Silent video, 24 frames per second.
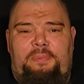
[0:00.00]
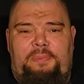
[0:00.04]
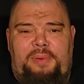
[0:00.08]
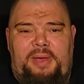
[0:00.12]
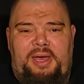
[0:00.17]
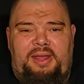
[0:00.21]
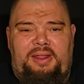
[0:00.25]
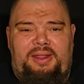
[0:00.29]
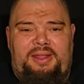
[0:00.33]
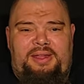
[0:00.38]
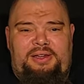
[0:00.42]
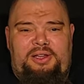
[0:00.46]

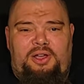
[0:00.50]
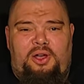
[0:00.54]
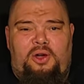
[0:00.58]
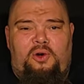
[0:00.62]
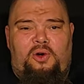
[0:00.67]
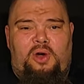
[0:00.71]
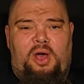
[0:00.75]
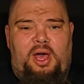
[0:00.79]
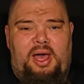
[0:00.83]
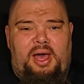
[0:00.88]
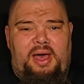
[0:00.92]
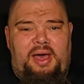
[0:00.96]
pellet go
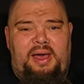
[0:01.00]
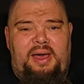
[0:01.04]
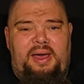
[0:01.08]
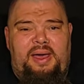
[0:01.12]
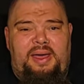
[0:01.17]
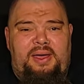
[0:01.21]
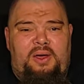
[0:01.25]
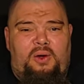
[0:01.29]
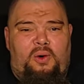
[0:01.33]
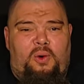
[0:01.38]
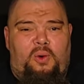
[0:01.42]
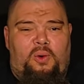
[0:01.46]

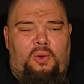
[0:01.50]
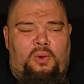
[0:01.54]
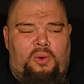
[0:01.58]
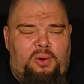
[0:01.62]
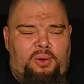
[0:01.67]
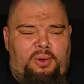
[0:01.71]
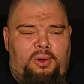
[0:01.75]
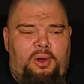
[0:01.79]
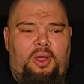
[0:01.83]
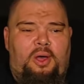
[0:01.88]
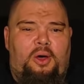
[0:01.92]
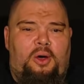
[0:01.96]
high
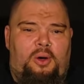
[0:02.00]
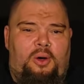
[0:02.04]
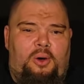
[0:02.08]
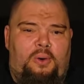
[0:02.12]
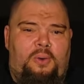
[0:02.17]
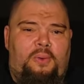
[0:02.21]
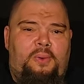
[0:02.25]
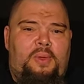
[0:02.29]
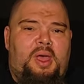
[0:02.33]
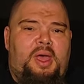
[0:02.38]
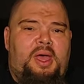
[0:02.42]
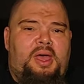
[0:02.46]
or
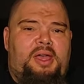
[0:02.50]
low,